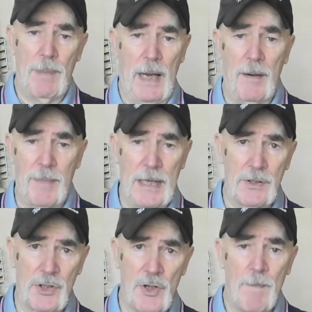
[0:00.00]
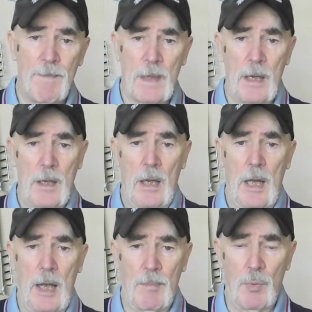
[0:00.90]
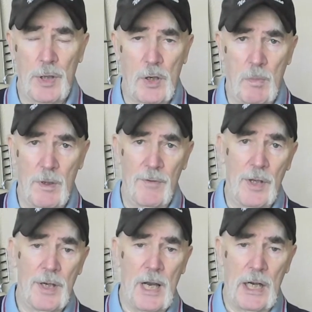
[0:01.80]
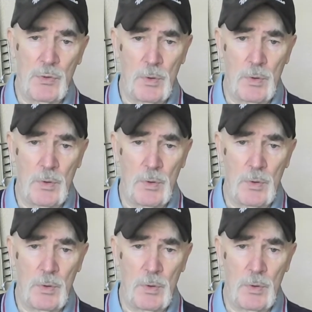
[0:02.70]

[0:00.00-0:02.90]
Parabats, but with a couple of other guys,